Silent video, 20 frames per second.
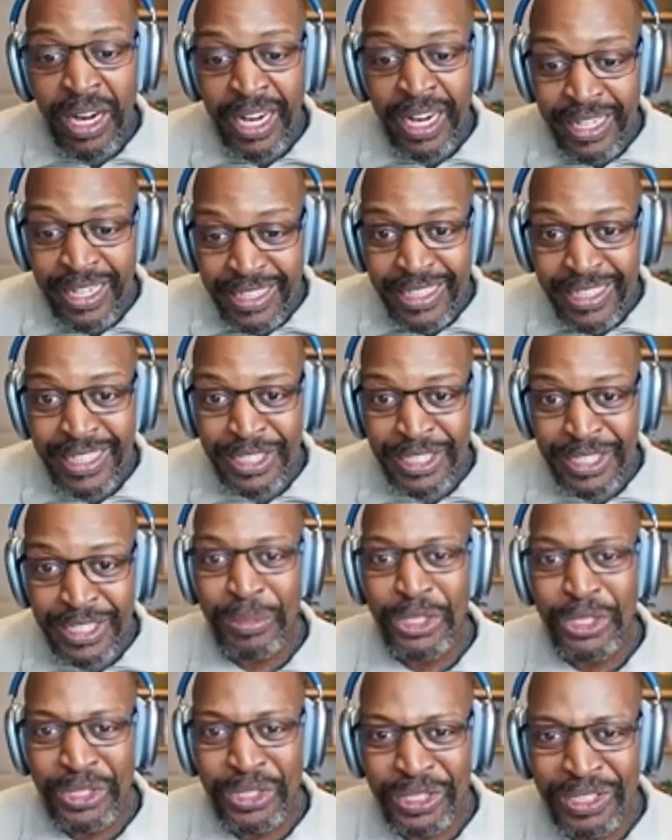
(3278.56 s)
right?
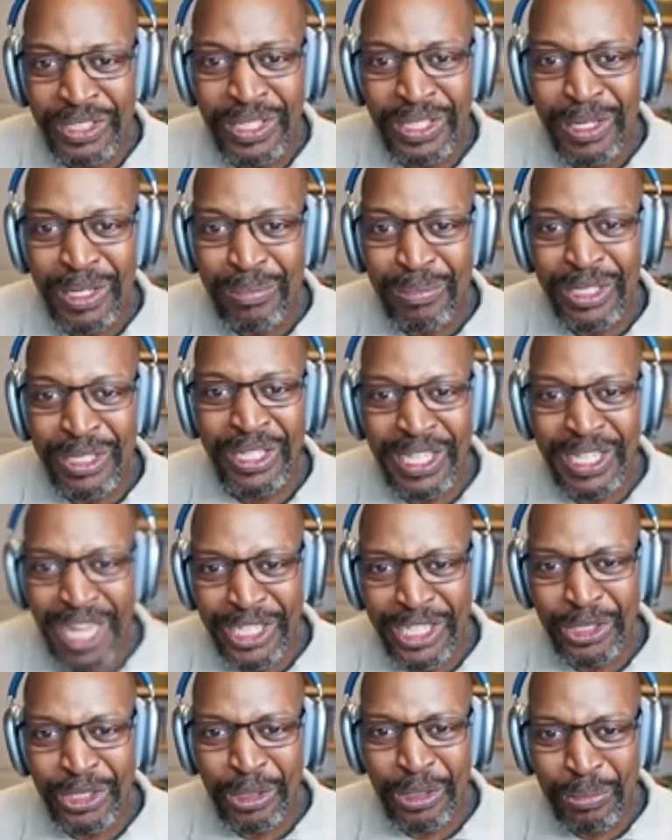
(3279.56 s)
His mission, mm.
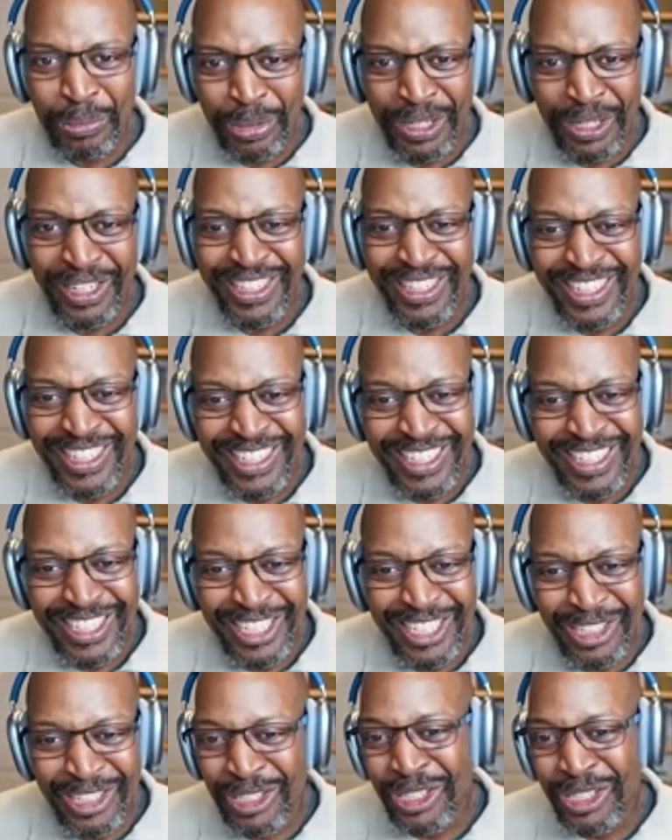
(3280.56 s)
missiological book.
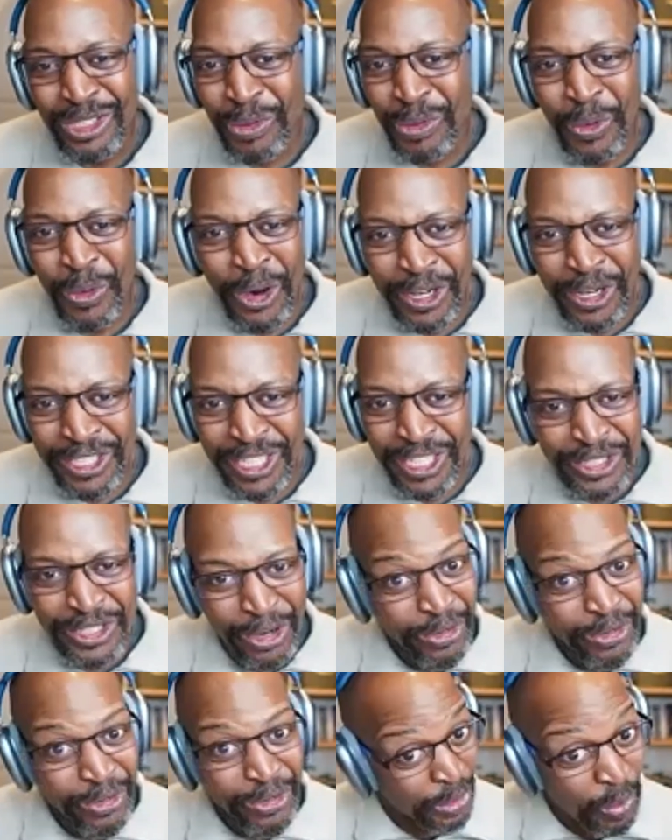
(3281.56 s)
The word is
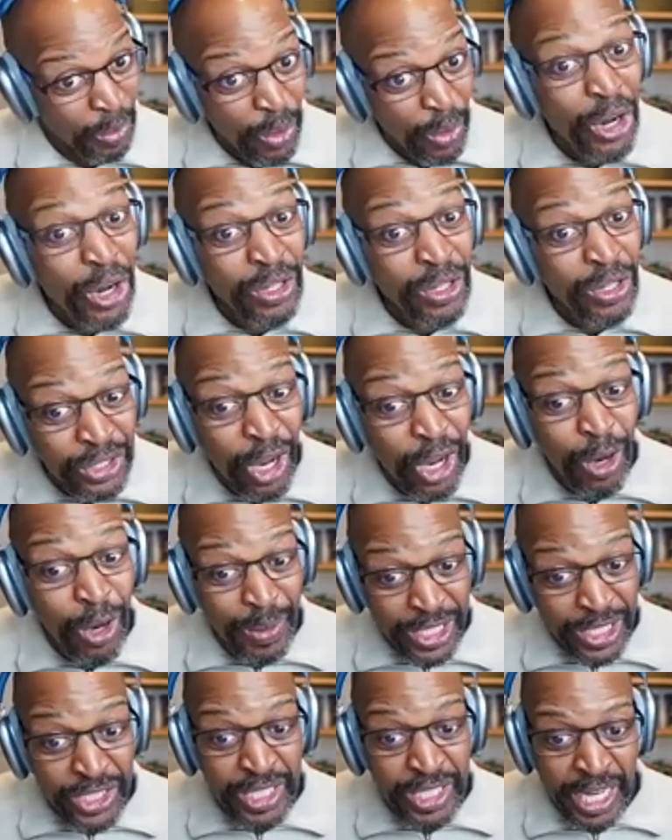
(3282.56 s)
eternal. The world is
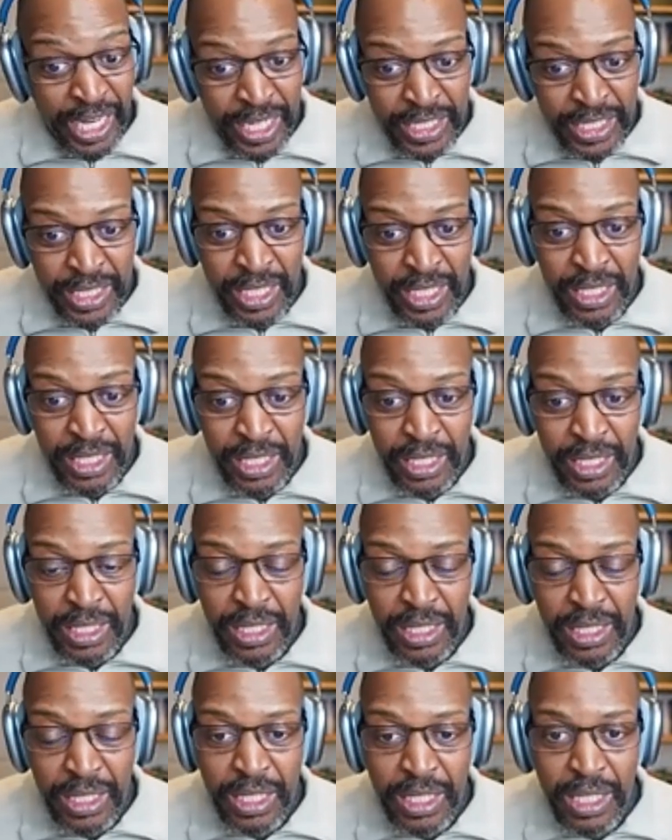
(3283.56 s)
always changing.
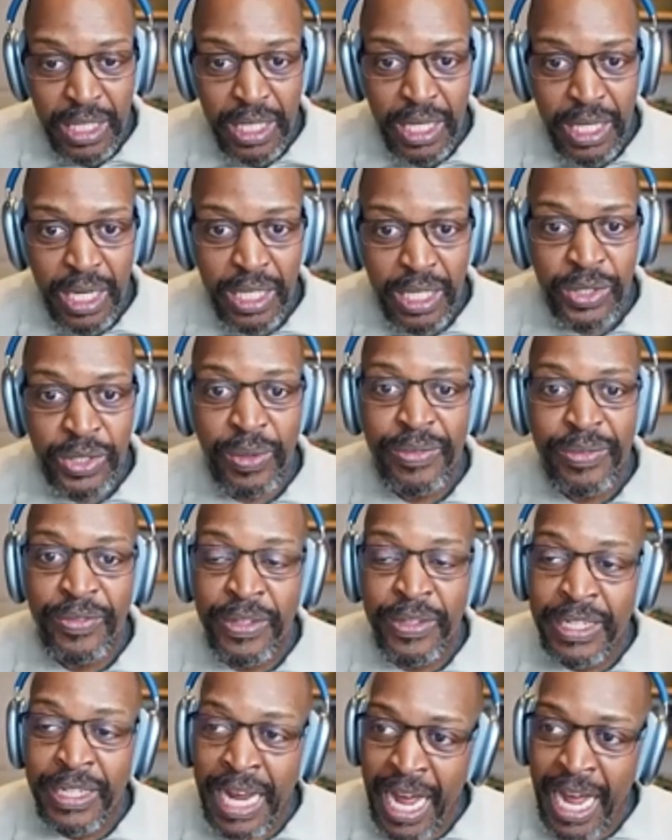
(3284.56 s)
So
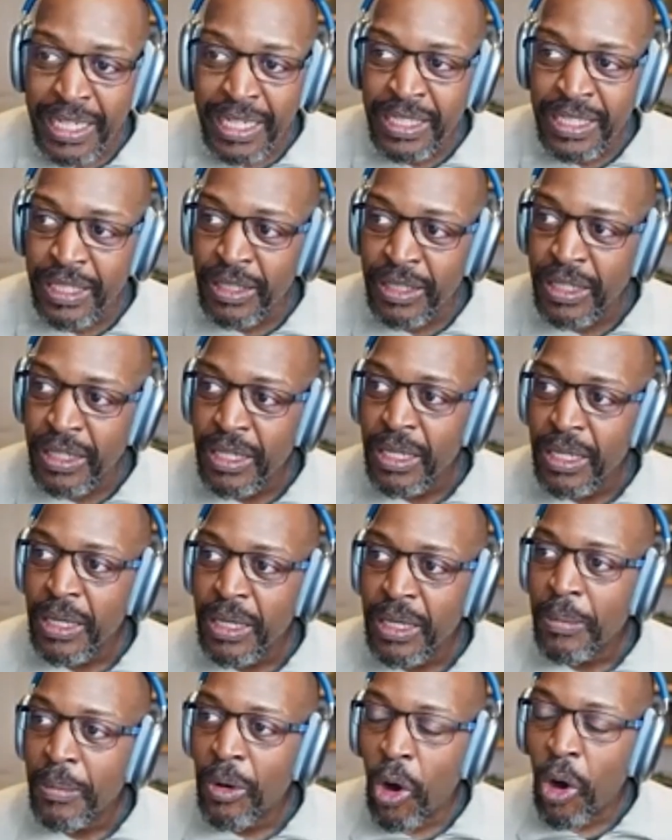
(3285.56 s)
we've got to
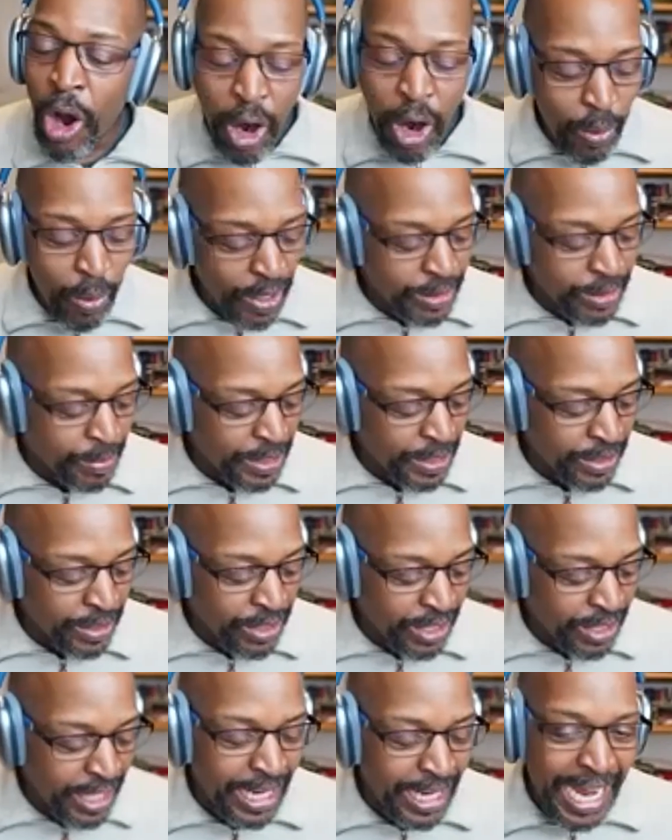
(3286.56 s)
always be
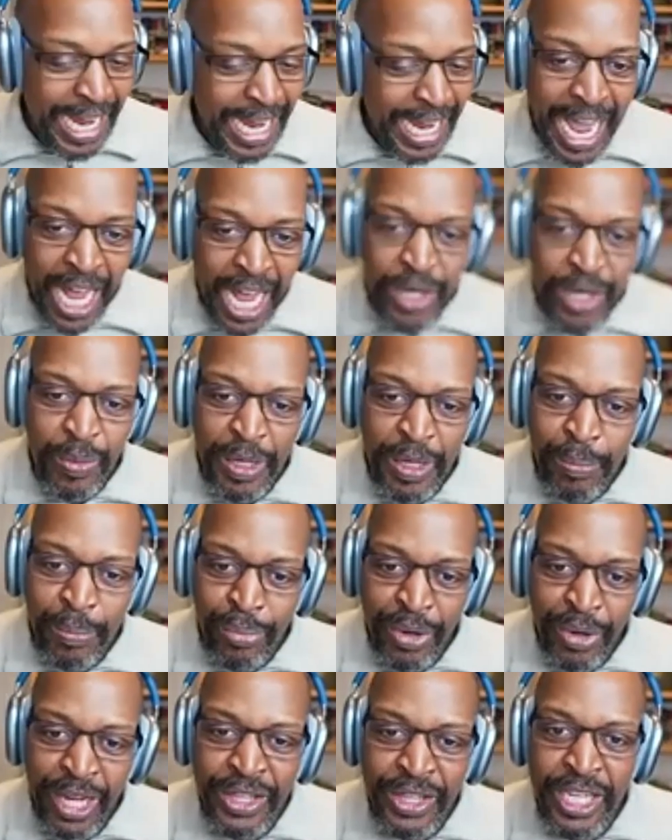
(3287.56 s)
seeing how do we
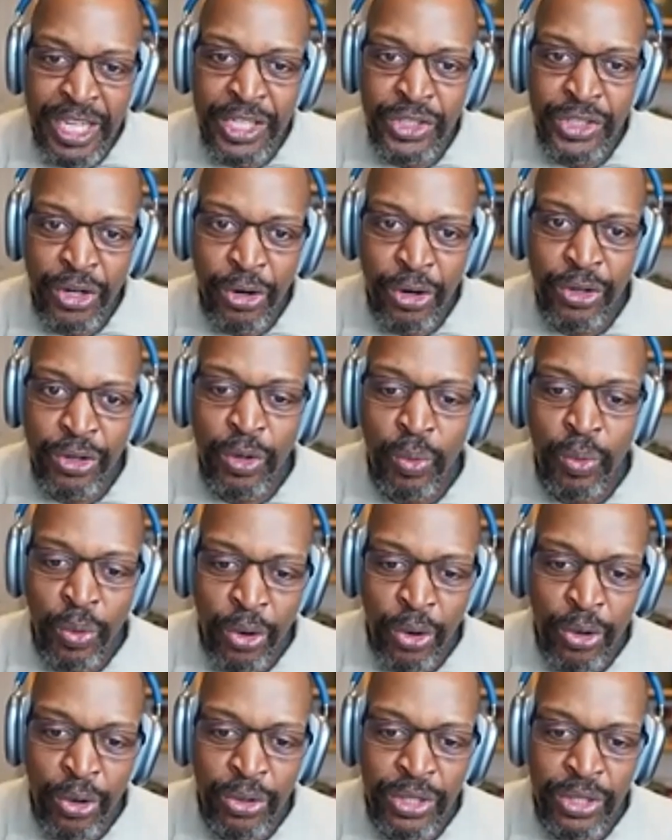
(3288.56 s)
bring the eternal
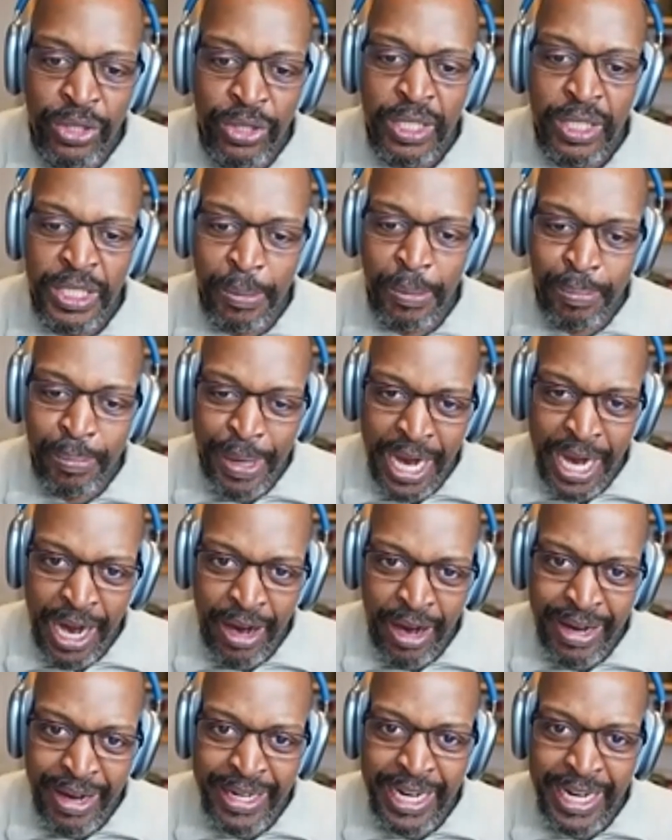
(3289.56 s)
word to
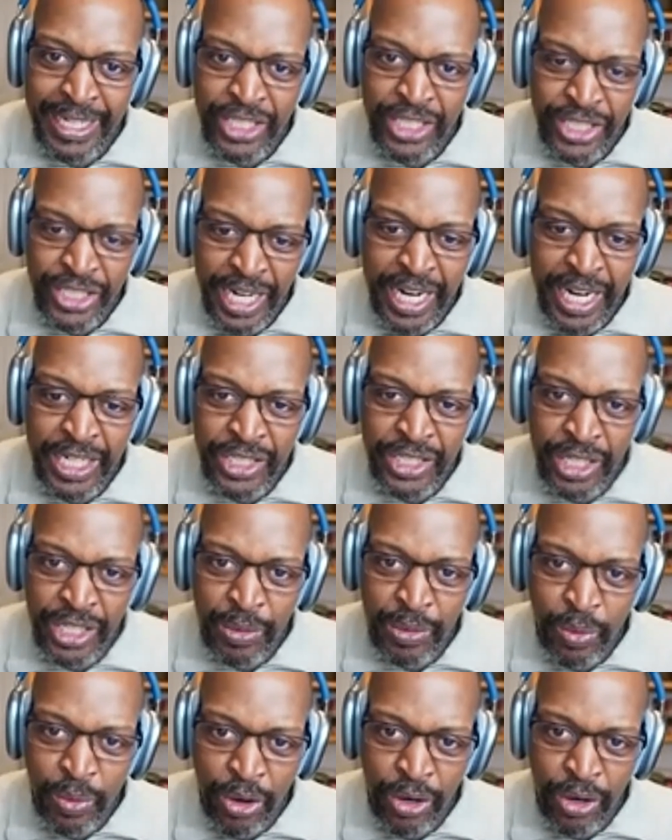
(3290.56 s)
bear in a
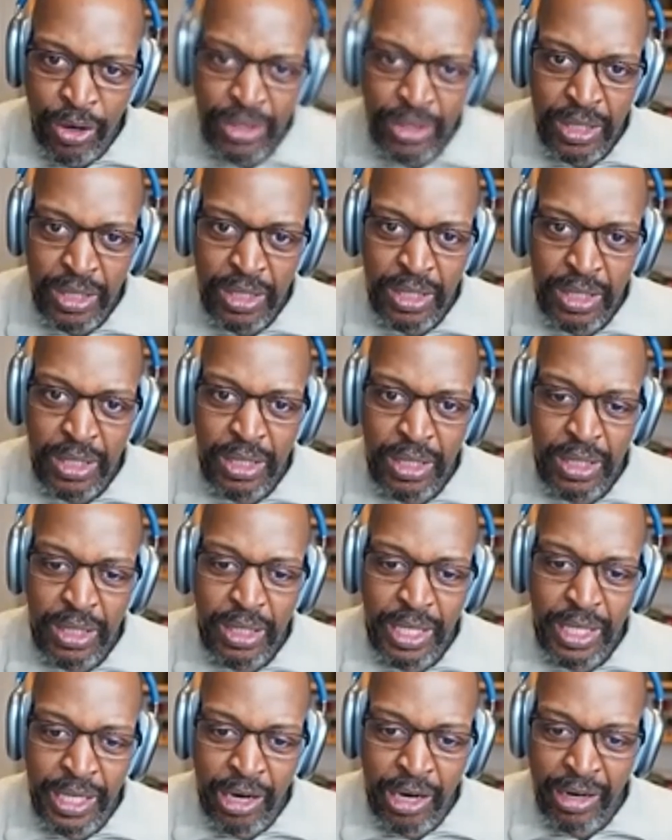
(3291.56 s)
changing world
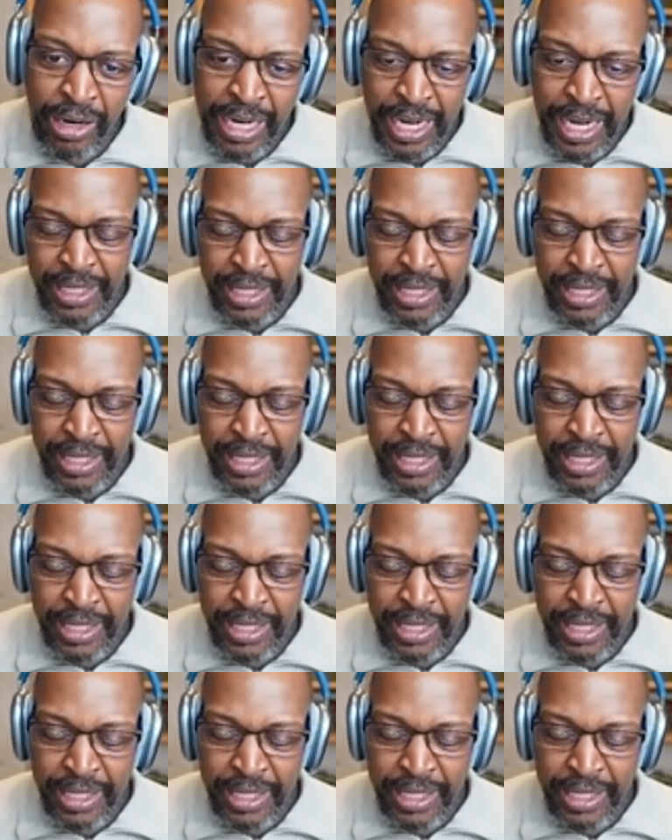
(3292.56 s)
in our